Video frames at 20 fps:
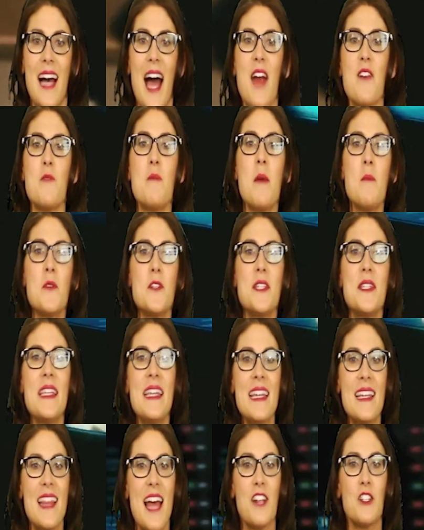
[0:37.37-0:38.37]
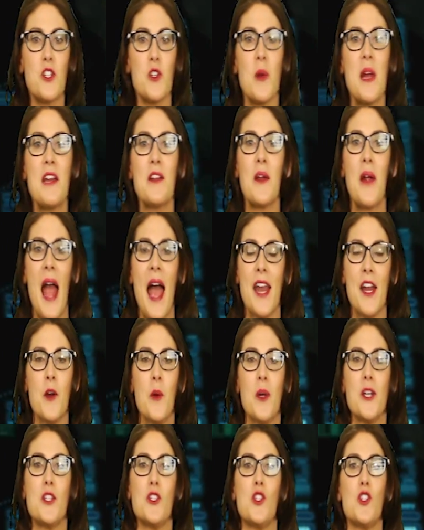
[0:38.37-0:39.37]
I remember seeing that trailer and it
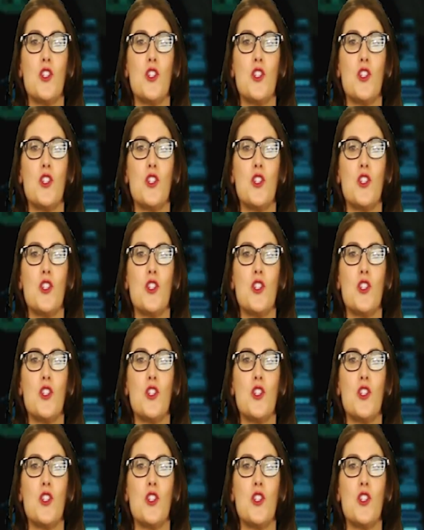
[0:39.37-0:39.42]
was